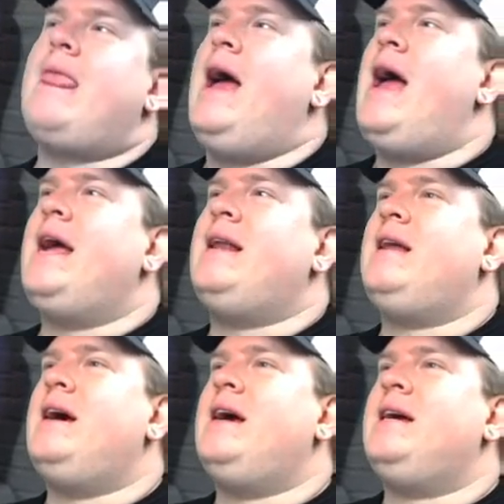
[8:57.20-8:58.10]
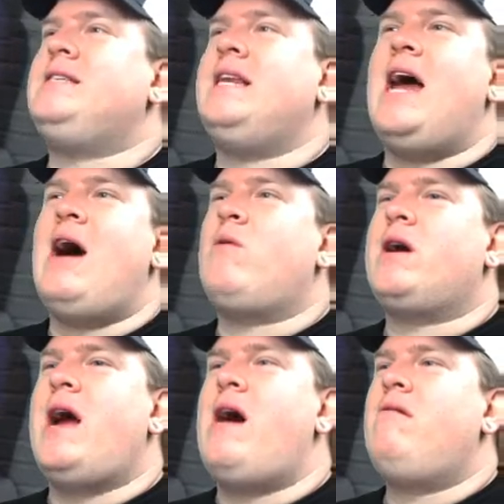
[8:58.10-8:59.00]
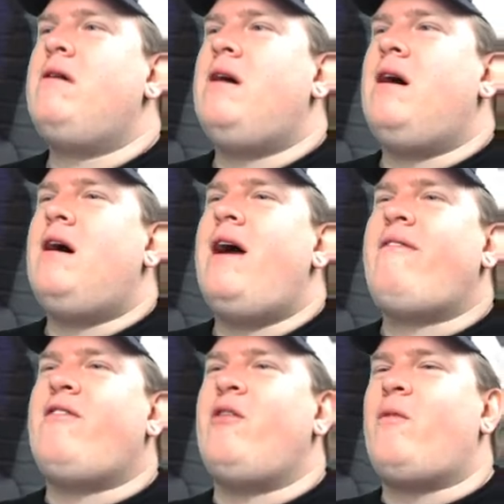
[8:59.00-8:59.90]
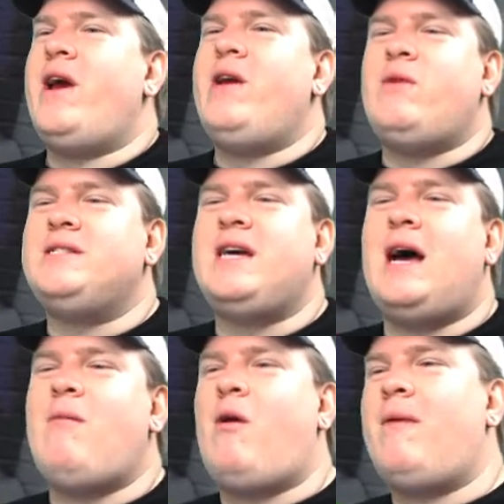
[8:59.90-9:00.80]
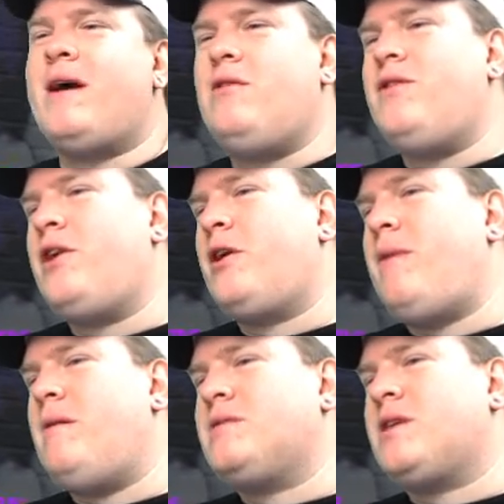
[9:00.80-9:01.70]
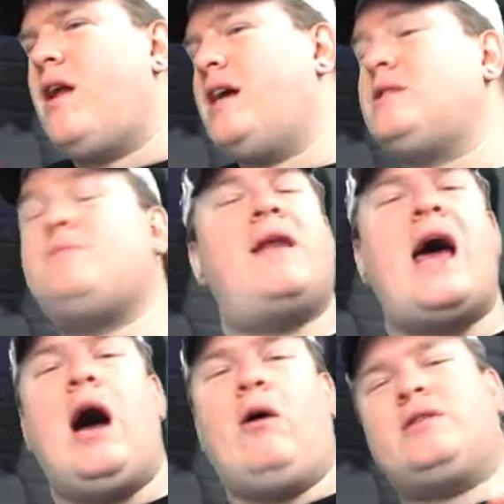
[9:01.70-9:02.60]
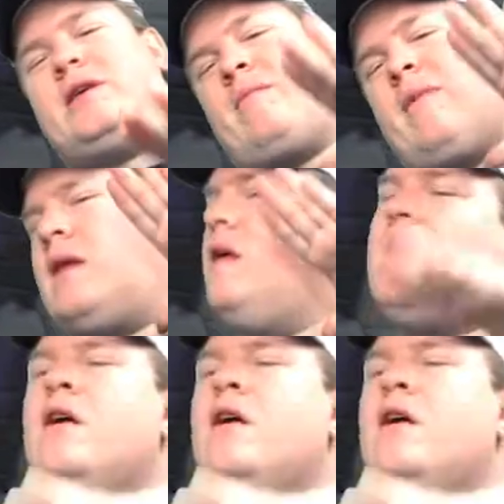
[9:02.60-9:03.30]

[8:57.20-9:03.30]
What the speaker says: and it did not work out. After it rained one time, all my glow-in-the-dark paint was gone. I spent hours like making like